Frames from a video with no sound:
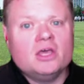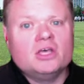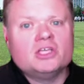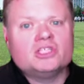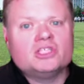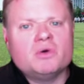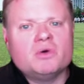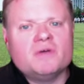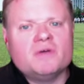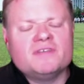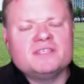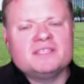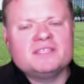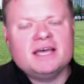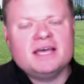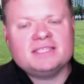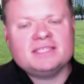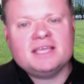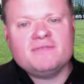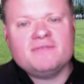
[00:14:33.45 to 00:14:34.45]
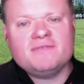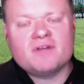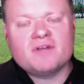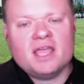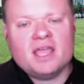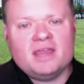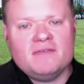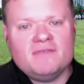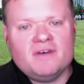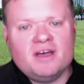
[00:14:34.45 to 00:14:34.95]
So if it's not safe for
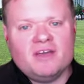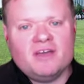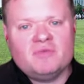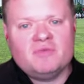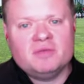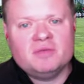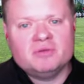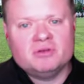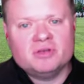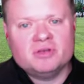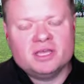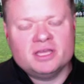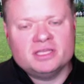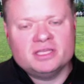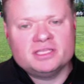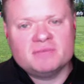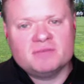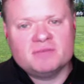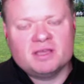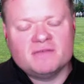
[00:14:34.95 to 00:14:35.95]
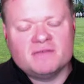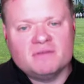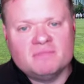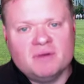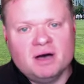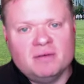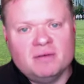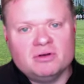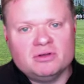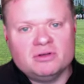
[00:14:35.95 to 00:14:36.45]
85 people in something of a
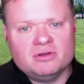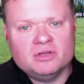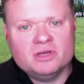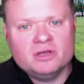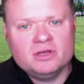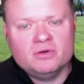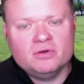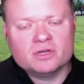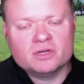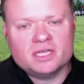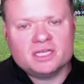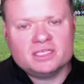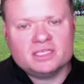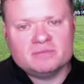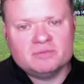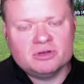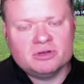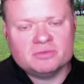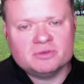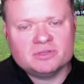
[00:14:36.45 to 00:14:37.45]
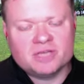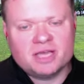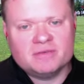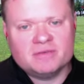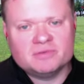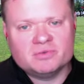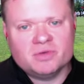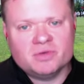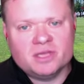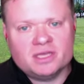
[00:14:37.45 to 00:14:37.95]
bubble who are tested multiple
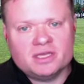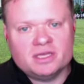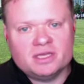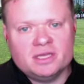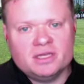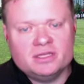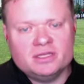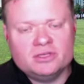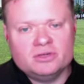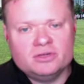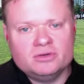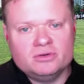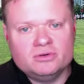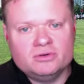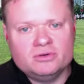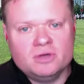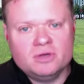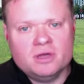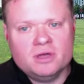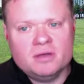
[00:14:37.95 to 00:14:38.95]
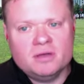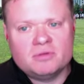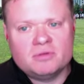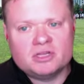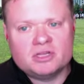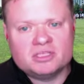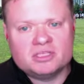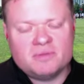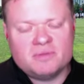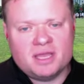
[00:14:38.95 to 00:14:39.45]
times a week to
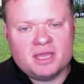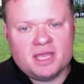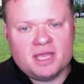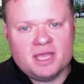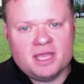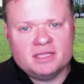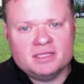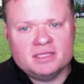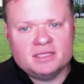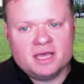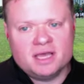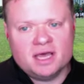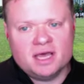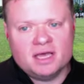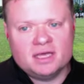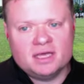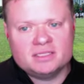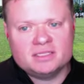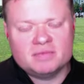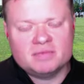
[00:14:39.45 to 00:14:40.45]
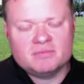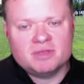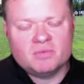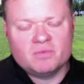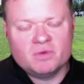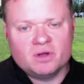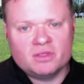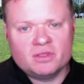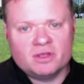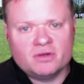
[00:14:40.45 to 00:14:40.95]
participate in something
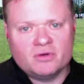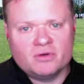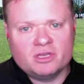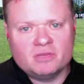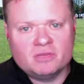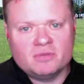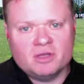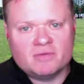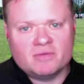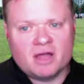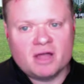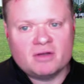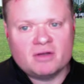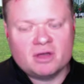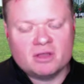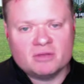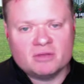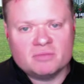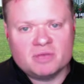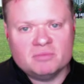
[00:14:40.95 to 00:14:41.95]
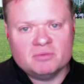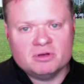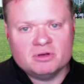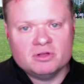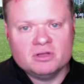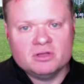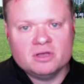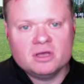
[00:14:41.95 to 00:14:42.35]
where they're going to be around other people,